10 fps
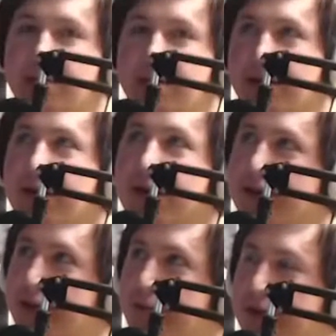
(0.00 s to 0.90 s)
hard. Like
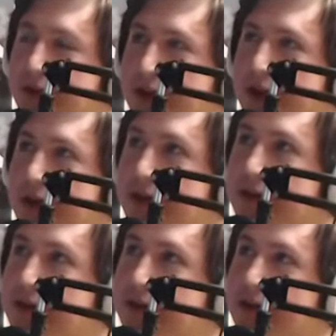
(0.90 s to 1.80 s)
I would say,
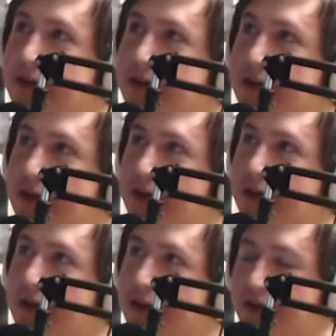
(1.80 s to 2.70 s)

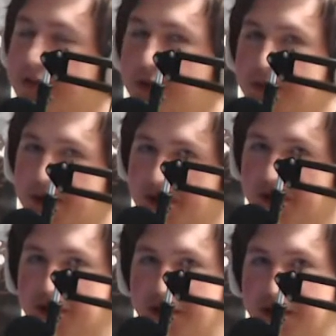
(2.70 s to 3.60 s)
because after you beat it, you
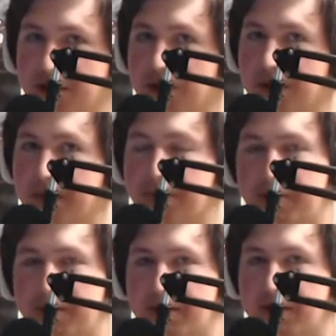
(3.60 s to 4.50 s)
can like New Game
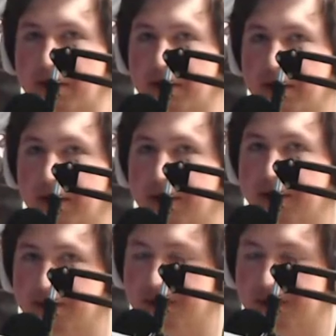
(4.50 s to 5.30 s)
Plus, you can carry over like